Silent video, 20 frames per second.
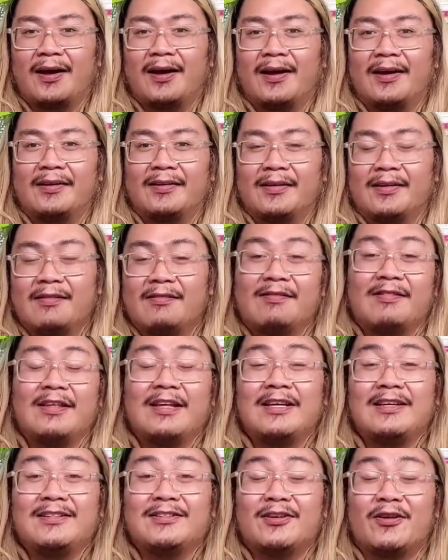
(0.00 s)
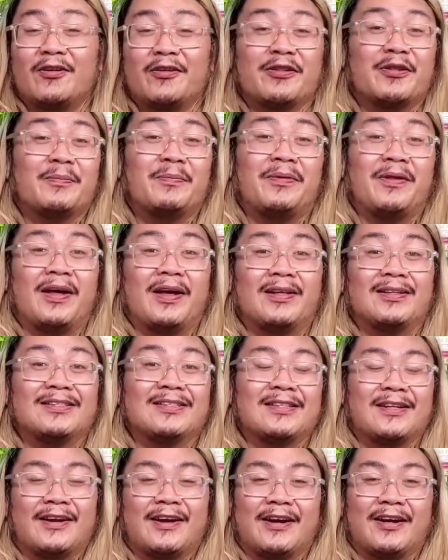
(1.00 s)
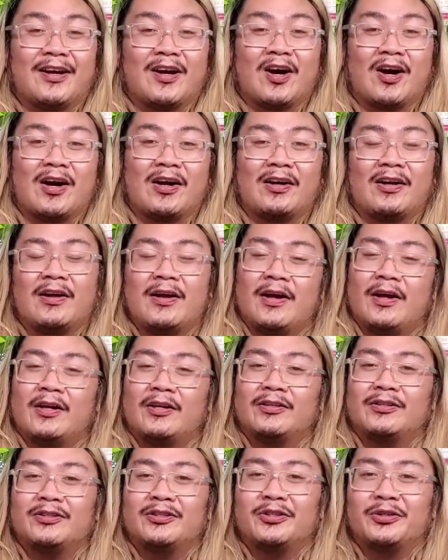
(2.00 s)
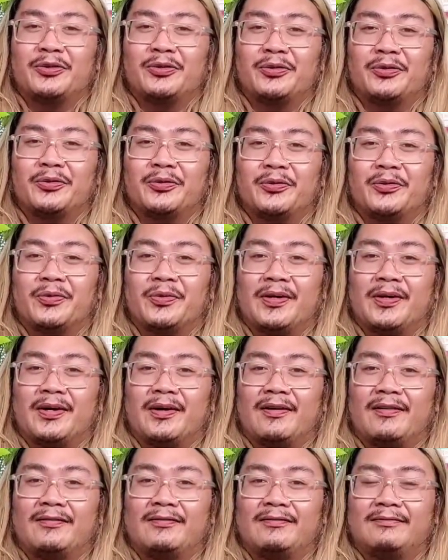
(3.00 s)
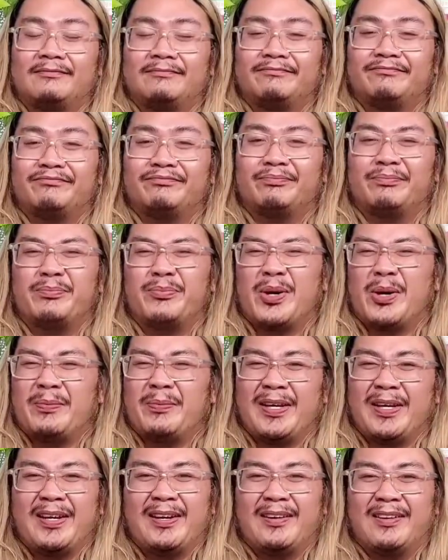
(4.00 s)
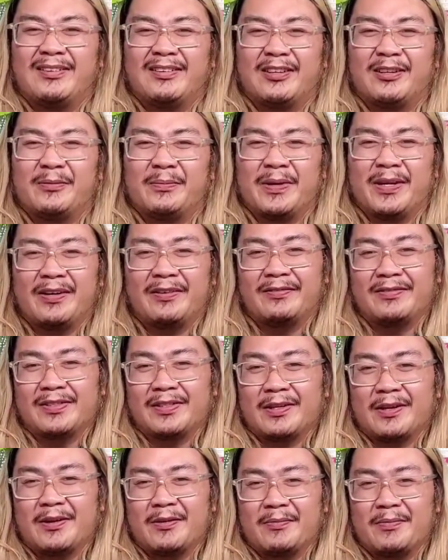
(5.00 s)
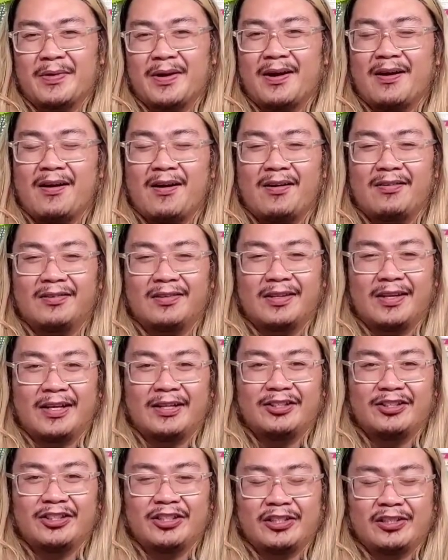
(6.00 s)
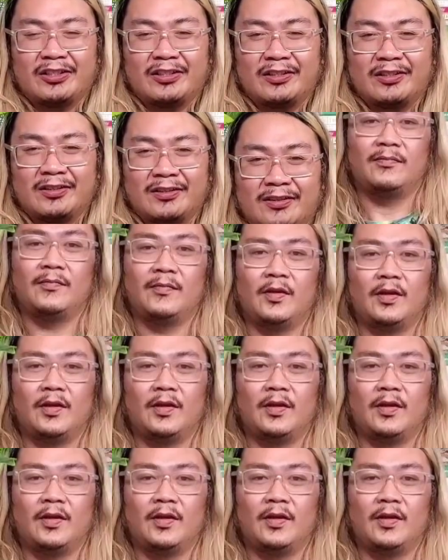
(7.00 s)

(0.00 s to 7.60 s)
And these are the plants that I got to bring me a little bit of some holiday cheer.